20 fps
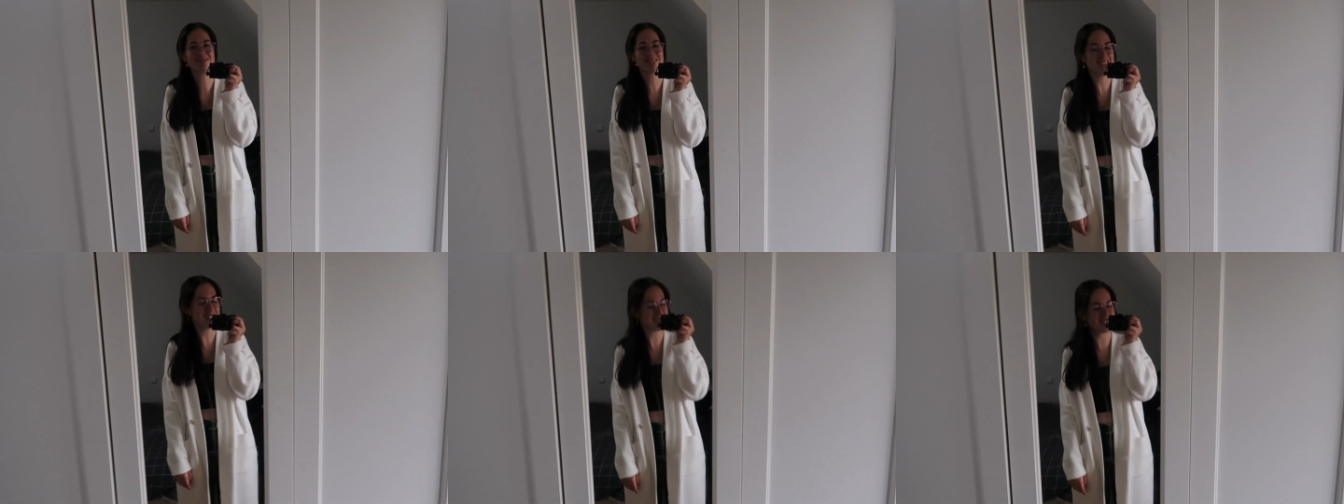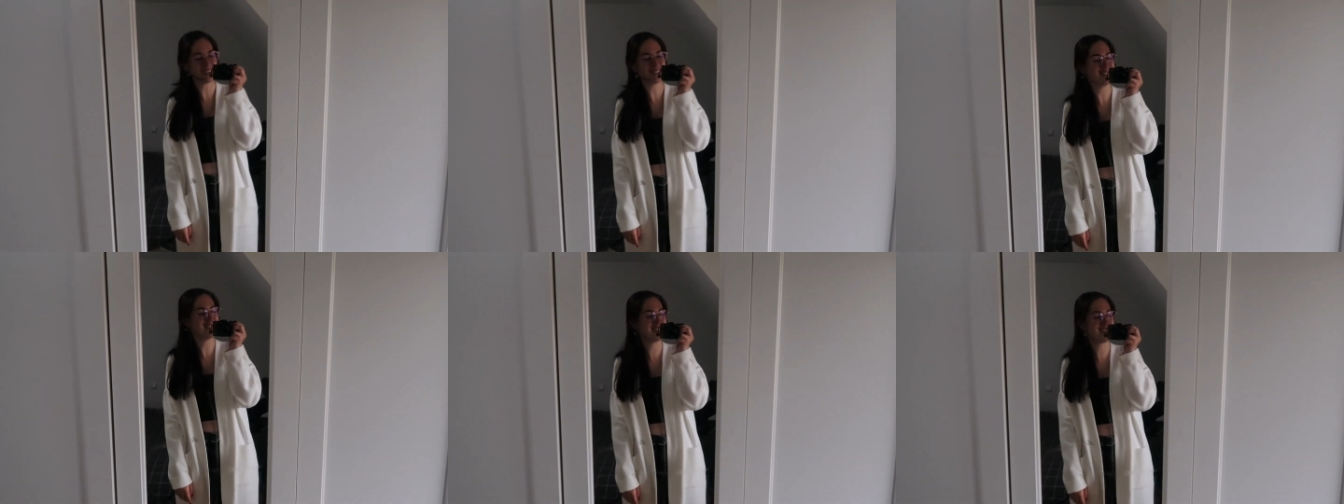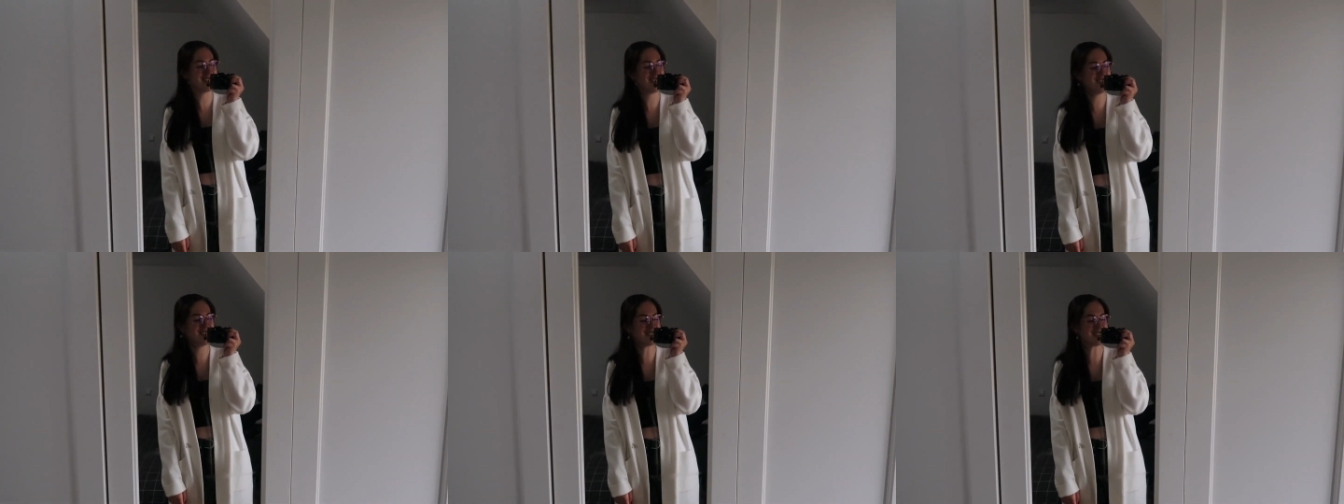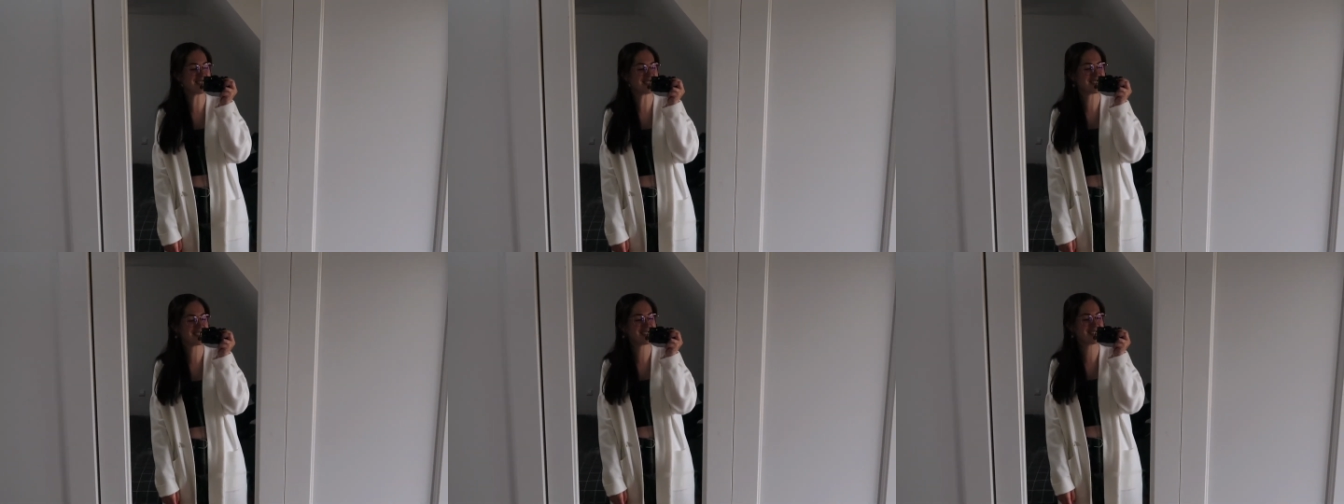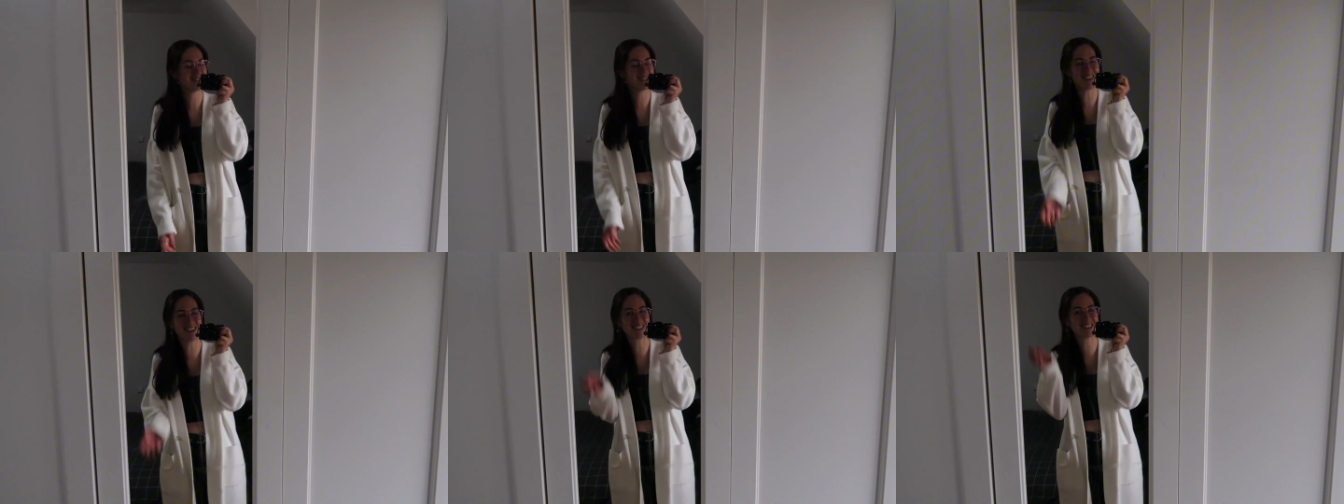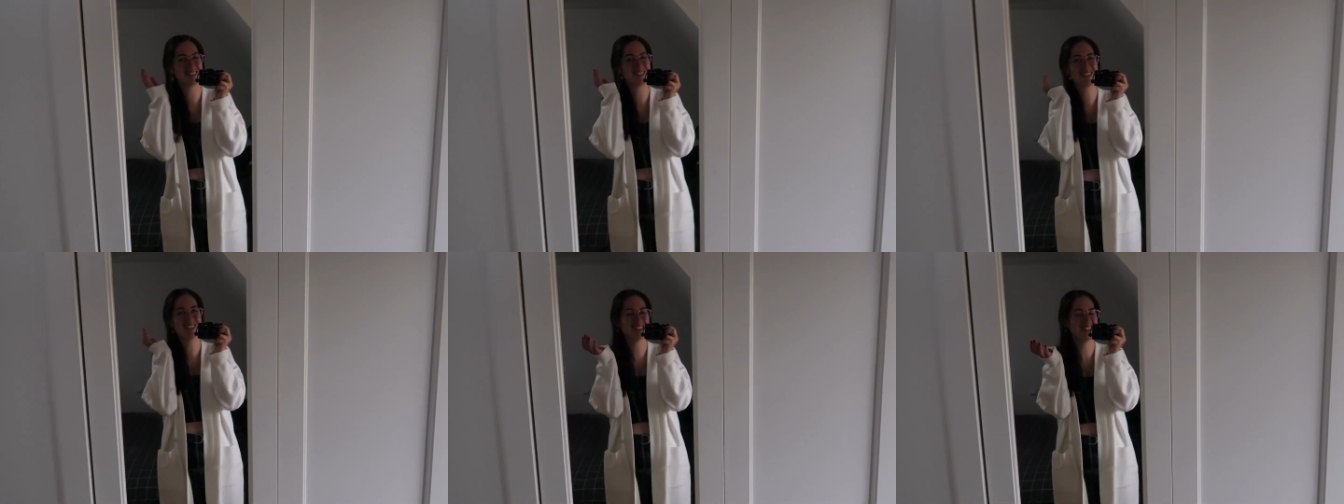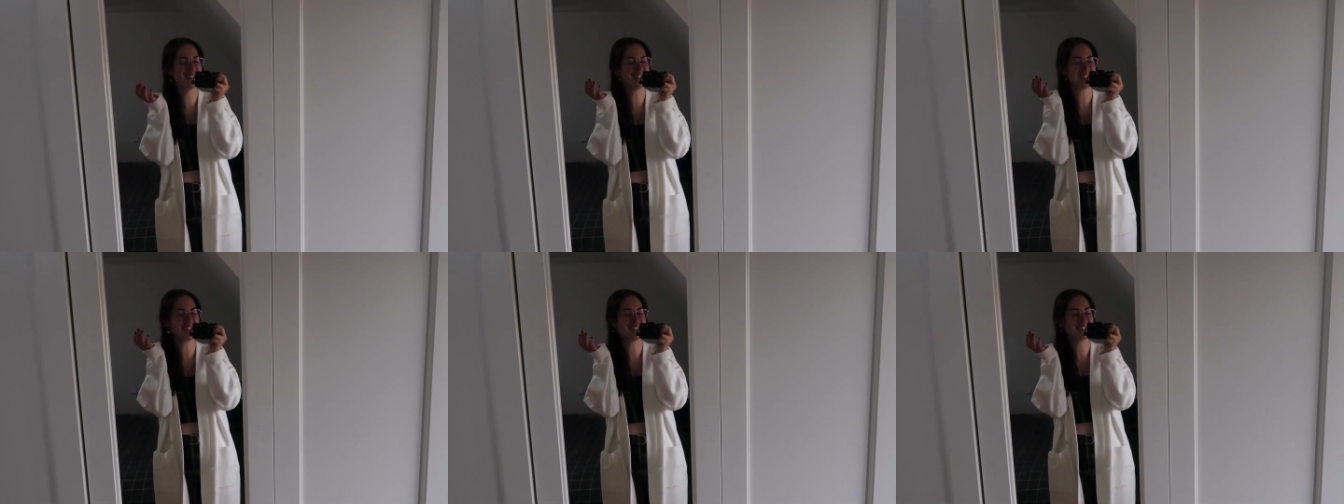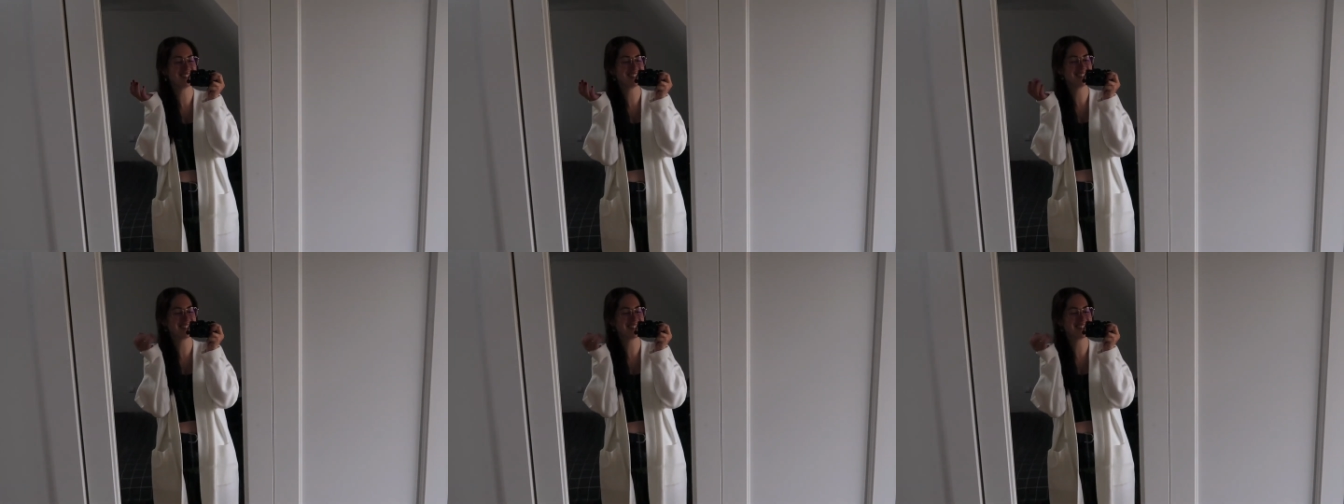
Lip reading: let's go into the office. Welcome to the video.